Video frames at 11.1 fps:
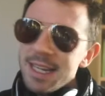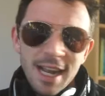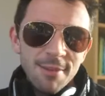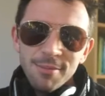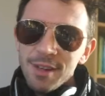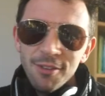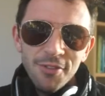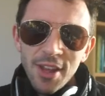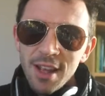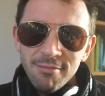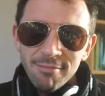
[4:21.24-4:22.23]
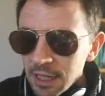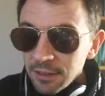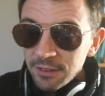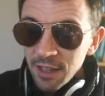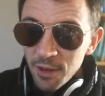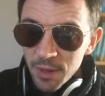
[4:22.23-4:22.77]
game. Loved it. And
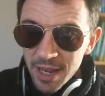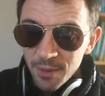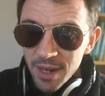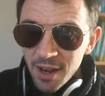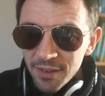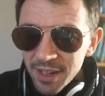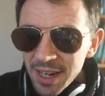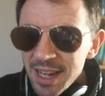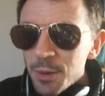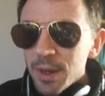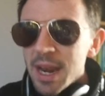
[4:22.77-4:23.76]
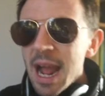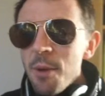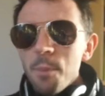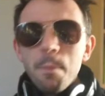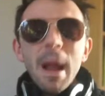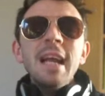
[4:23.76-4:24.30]
so here we are in the league. We're
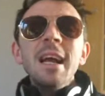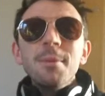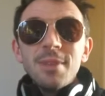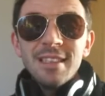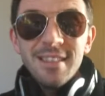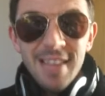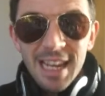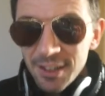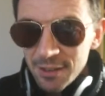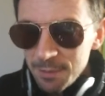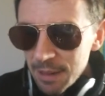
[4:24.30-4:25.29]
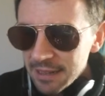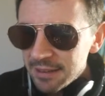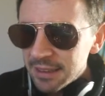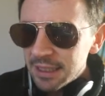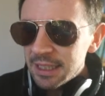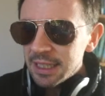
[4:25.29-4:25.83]
now back up to second place
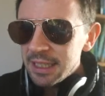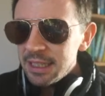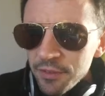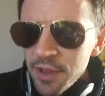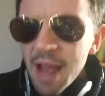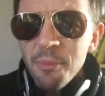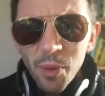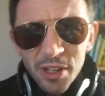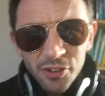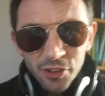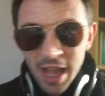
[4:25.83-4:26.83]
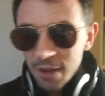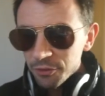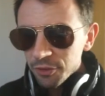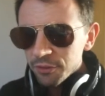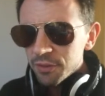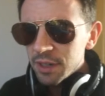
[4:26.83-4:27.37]
in the league. Nantwich are now
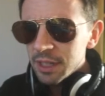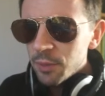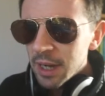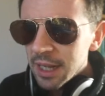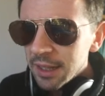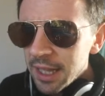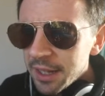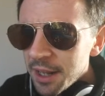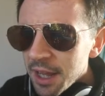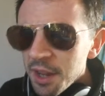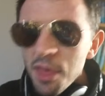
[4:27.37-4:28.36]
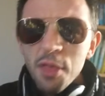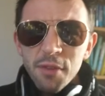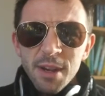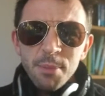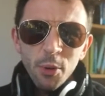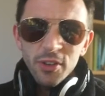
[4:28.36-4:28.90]
doing really well and are
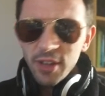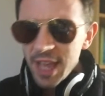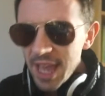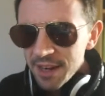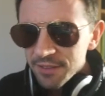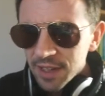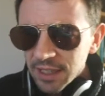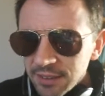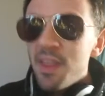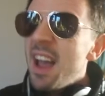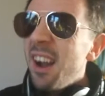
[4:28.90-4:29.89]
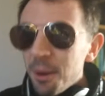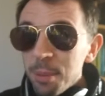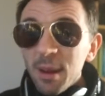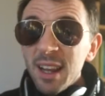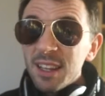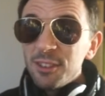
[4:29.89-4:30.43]
3 points ahead of us. They are
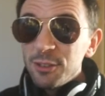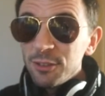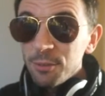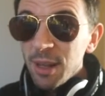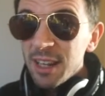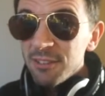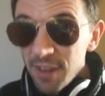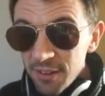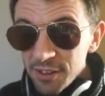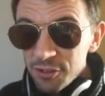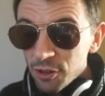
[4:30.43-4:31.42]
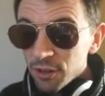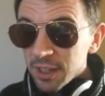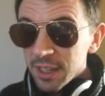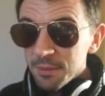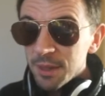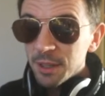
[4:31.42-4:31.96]
playing very
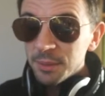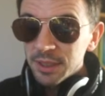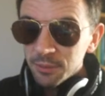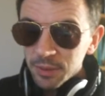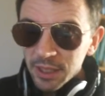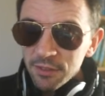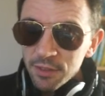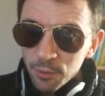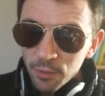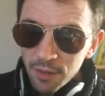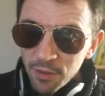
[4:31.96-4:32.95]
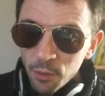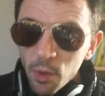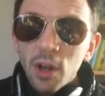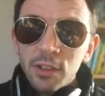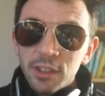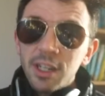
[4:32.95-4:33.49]
strongly at the moment, and we're going to have our
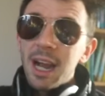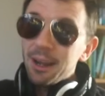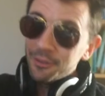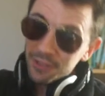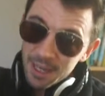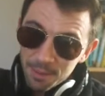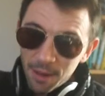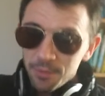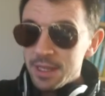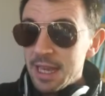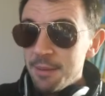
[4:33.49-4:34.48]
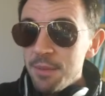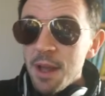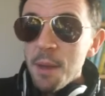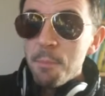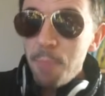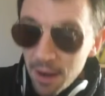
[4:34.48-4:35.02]
work to cut out to keep up with them.
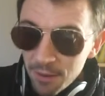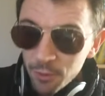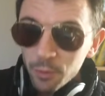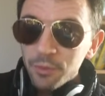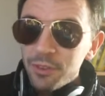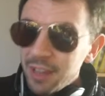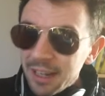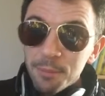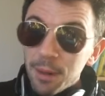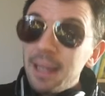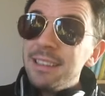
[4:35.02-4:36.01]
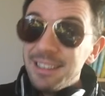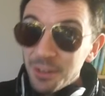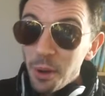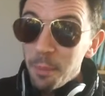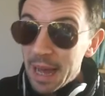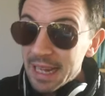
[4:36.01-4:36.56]
But second place is
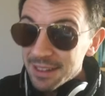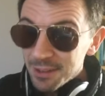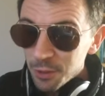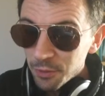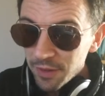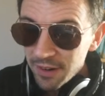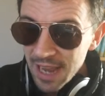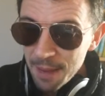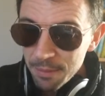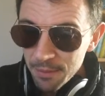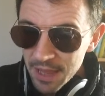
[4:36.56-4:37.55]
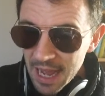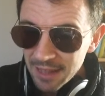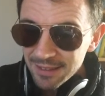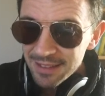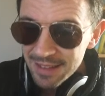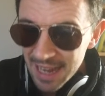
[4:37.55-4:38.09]
not bad at all. Very happy with that.
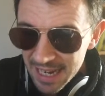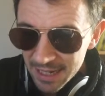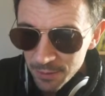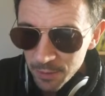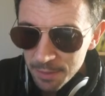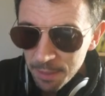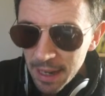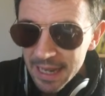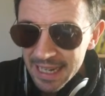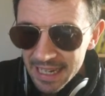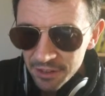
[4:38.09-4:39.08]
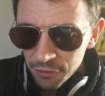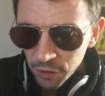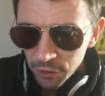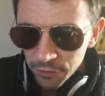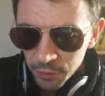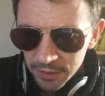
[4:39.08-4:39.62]
And today we play
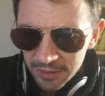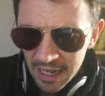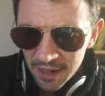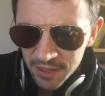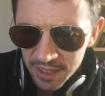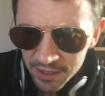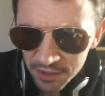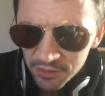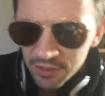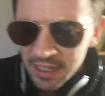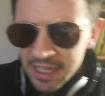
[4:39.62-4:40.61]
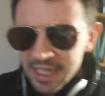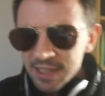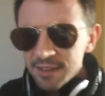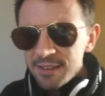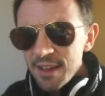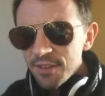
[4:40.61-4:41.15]
Kidsgrove, who are down here, you can see,
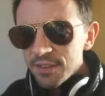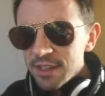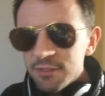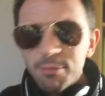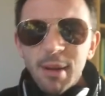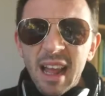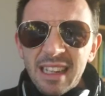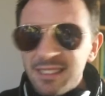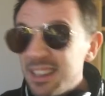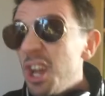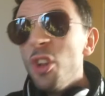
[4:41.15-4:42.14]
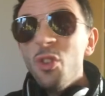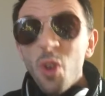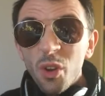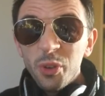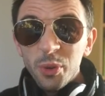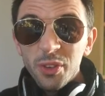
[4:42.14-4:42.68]
in 17th place.
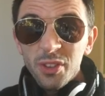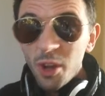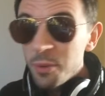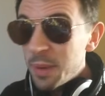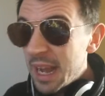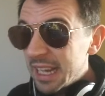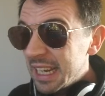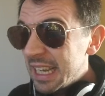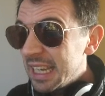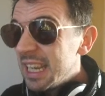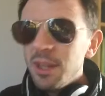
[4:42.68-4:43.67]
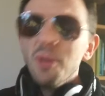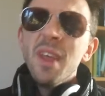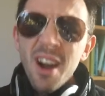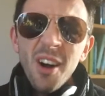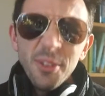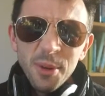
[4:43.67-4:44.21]
Not doing so badly. No,
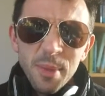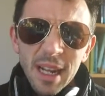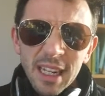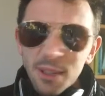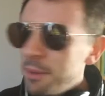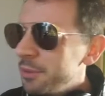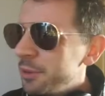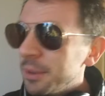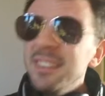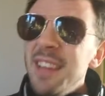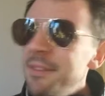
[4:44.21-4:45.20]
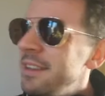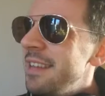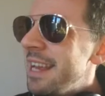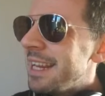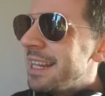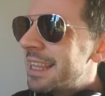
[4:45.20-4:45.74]
they are doing badly. What am I talking about?
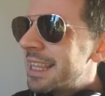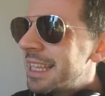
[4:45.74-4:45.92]
17th?